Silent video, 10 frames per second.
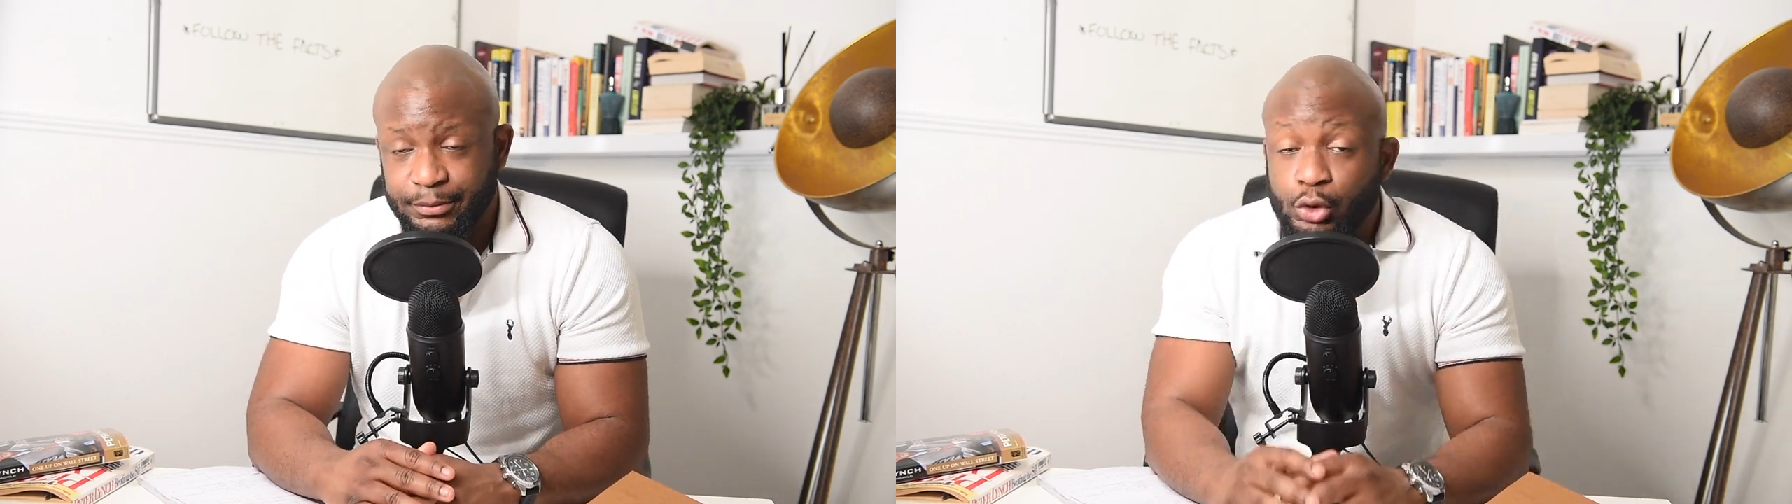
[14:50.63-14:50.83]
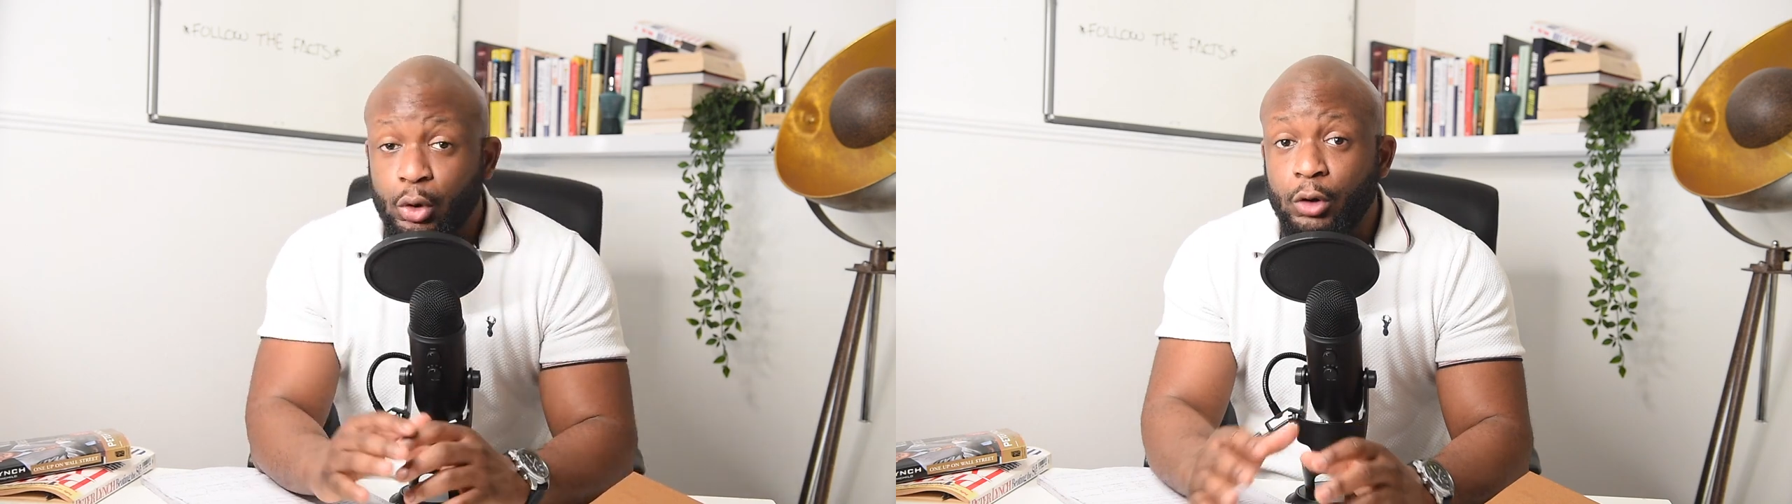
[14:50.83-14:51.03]

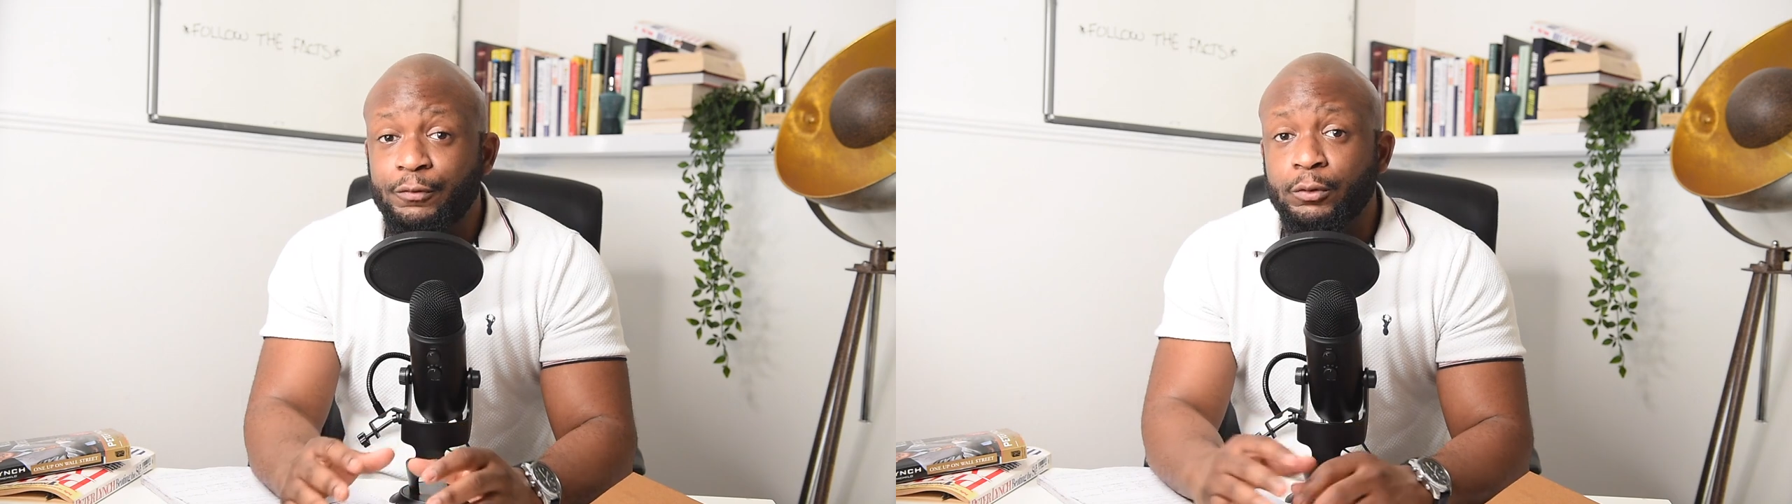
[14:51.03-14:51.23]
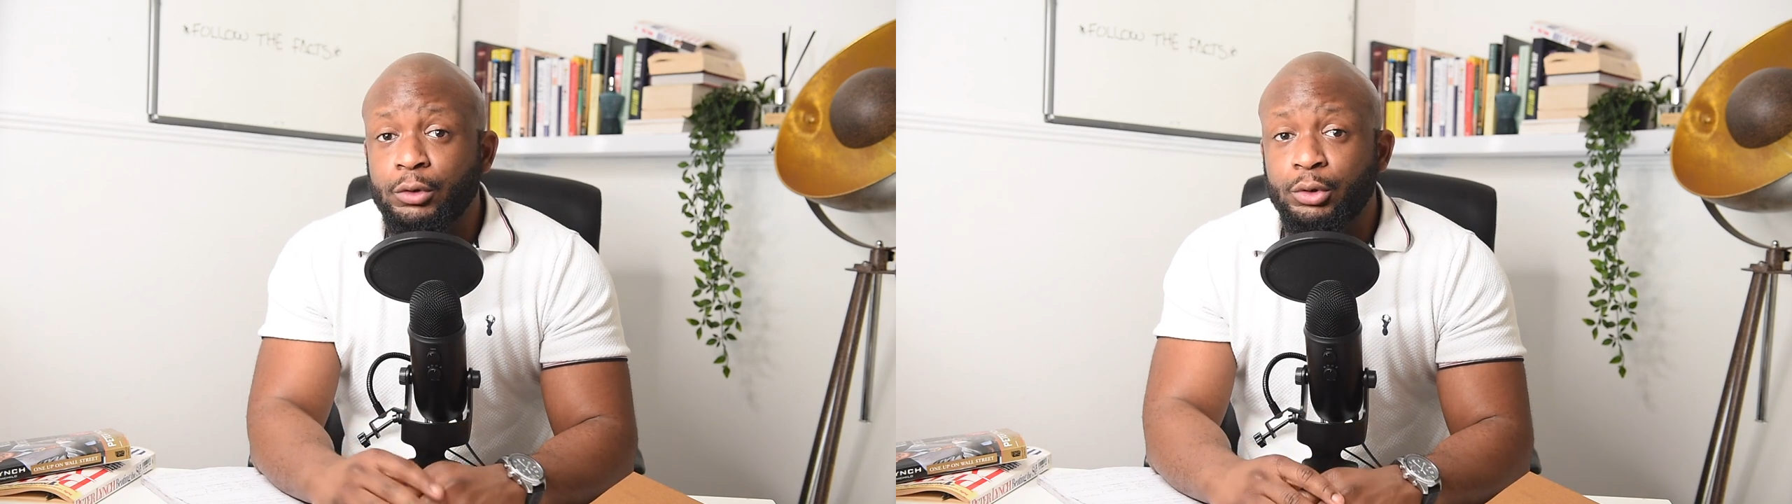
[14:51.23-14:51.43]
So
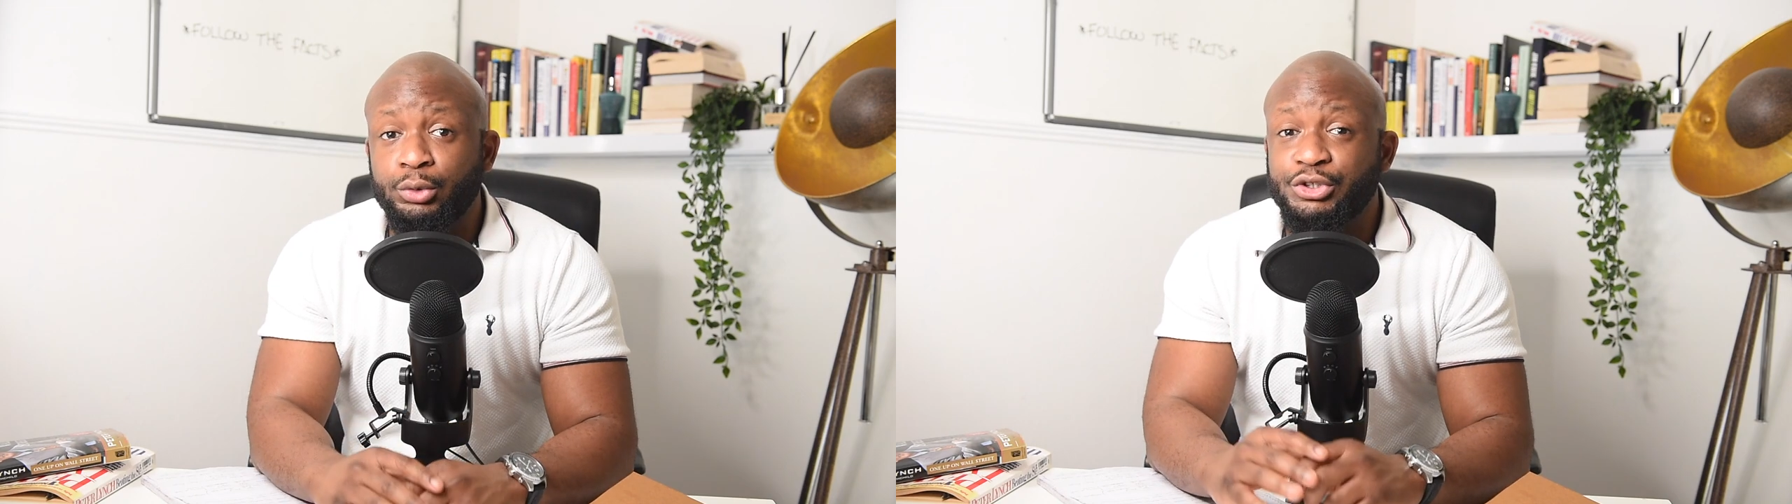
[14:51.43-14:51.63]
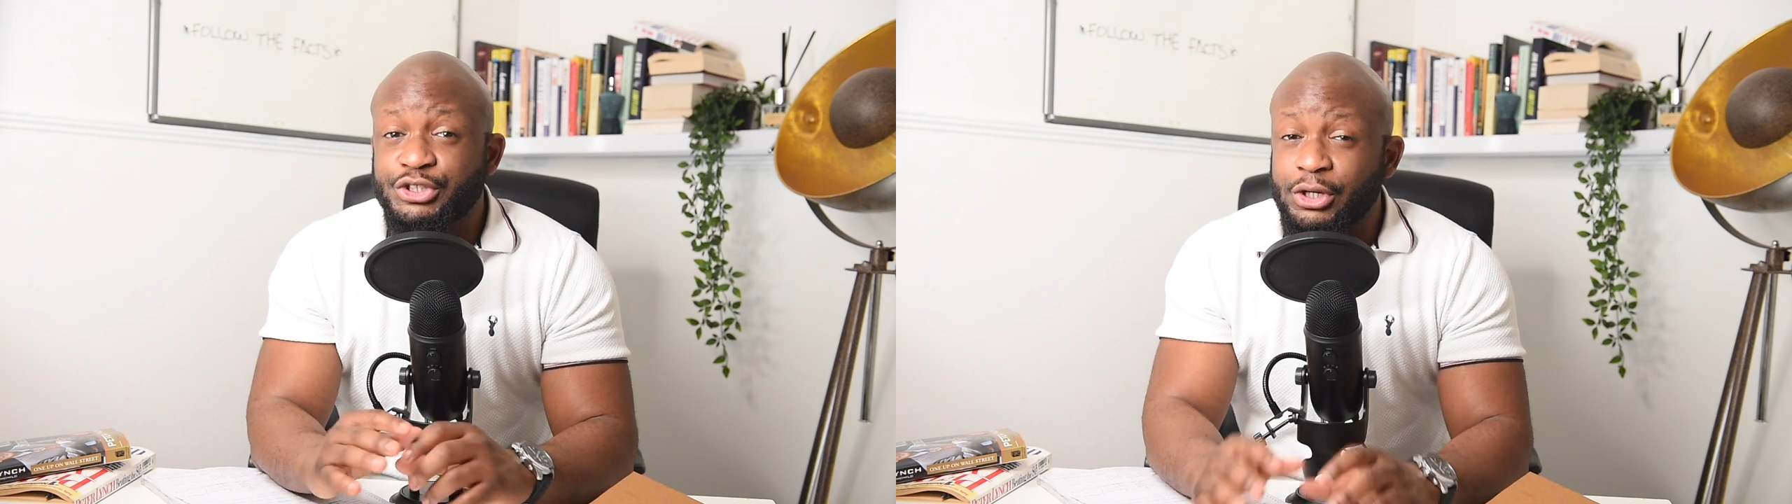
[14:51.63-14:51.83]

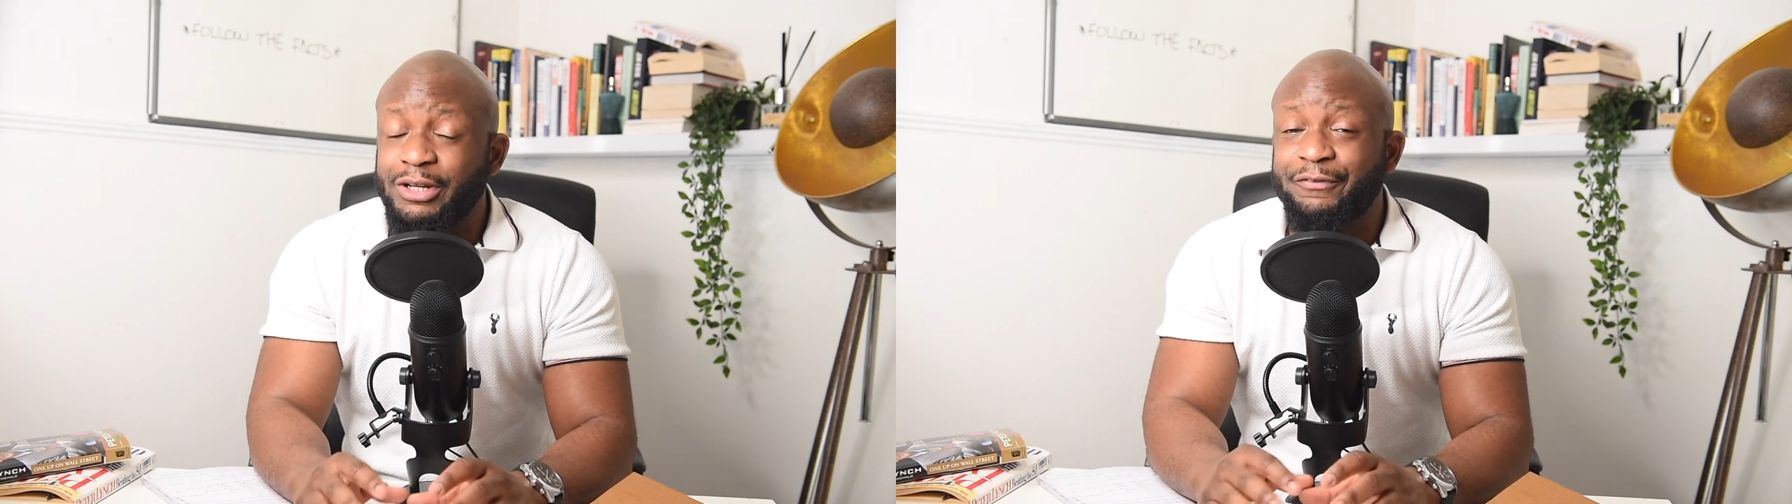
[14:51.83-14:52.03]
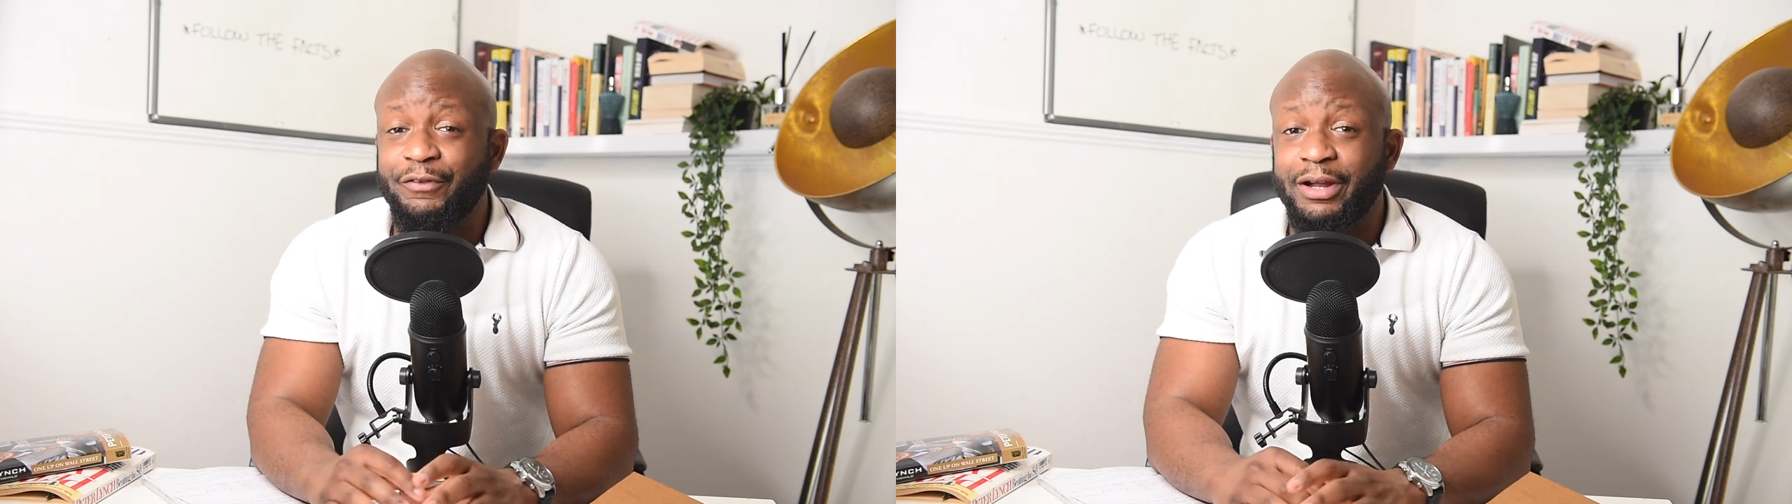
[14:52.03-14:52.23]
overall,
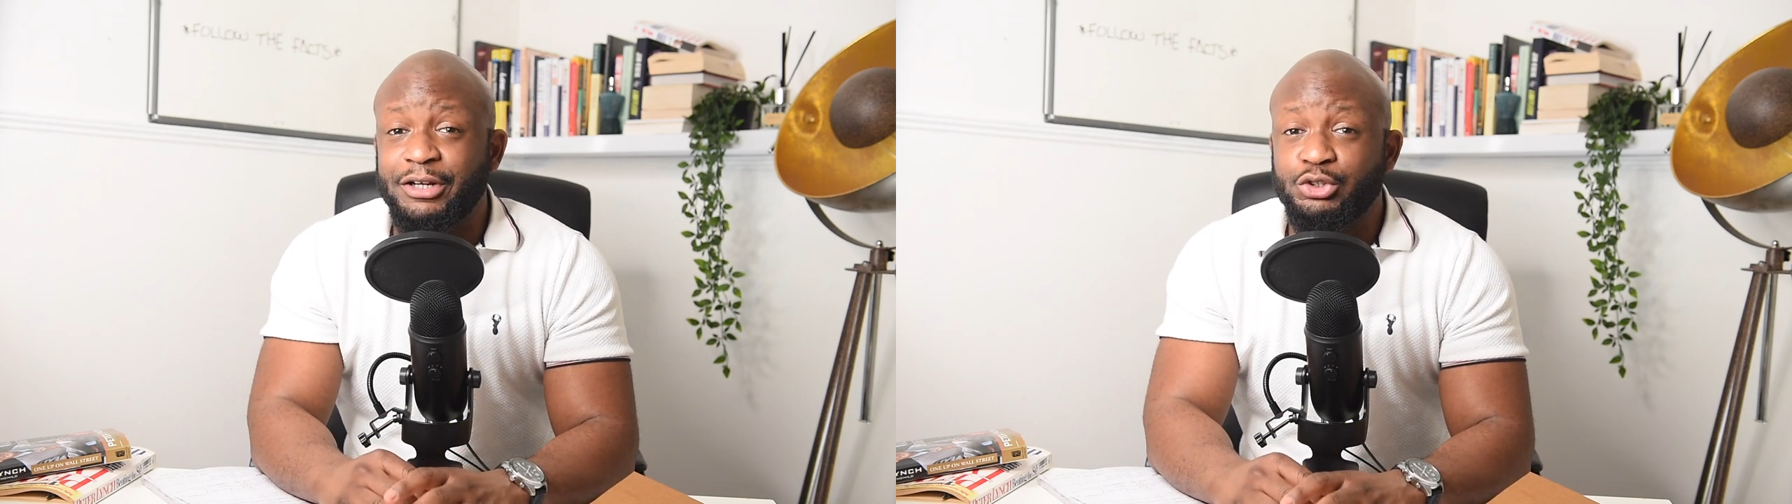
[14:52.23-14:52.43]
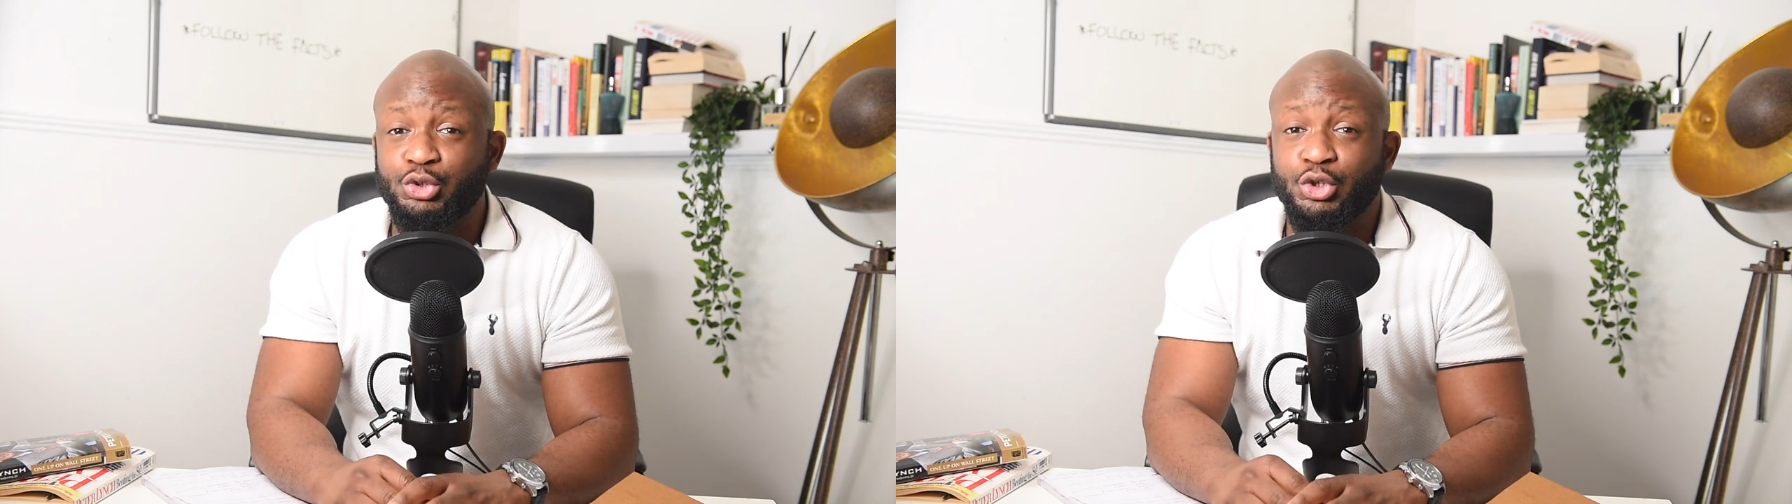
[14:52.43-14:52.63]
solid
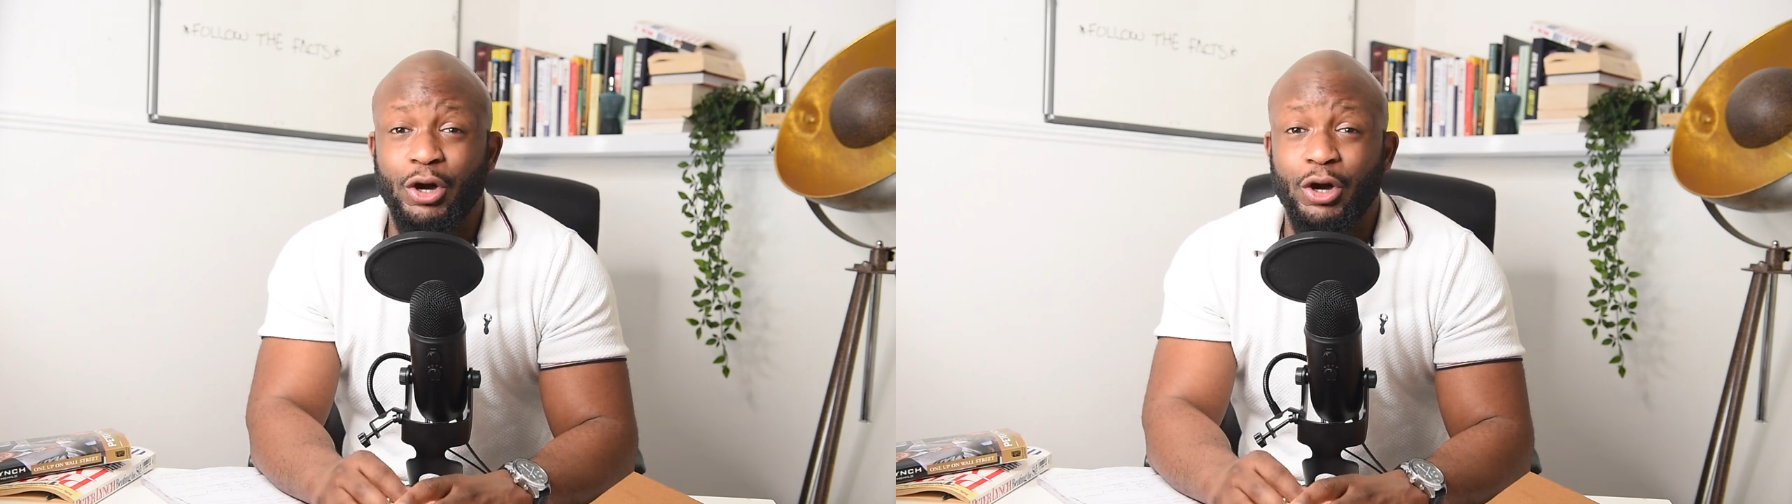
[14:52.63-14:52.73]
financials